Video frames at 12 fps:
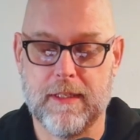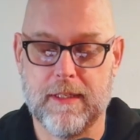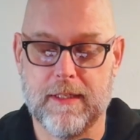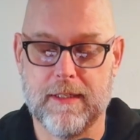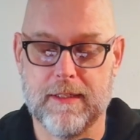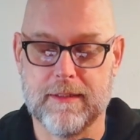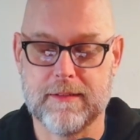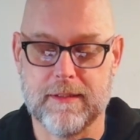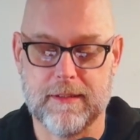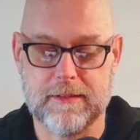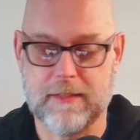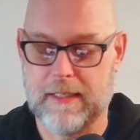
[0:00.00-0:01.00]
uh, to
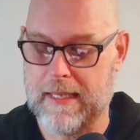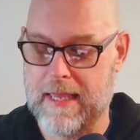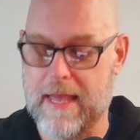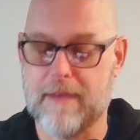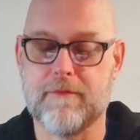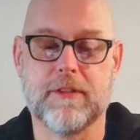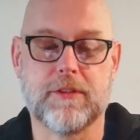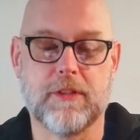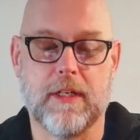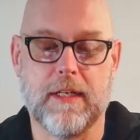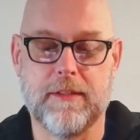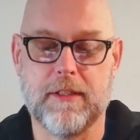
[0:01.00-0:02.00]
take have the
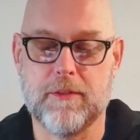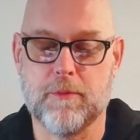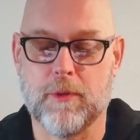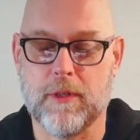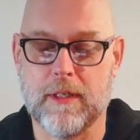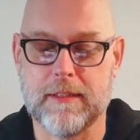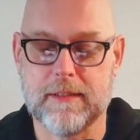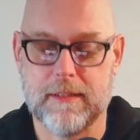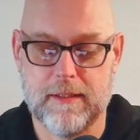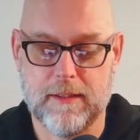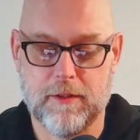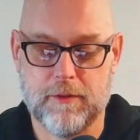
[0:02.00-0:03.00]
shot that you want
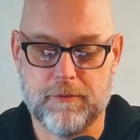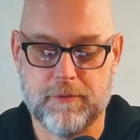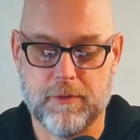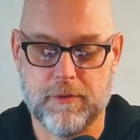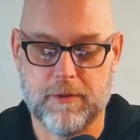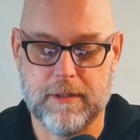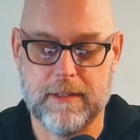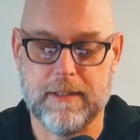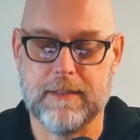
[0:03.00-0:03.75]
for uh,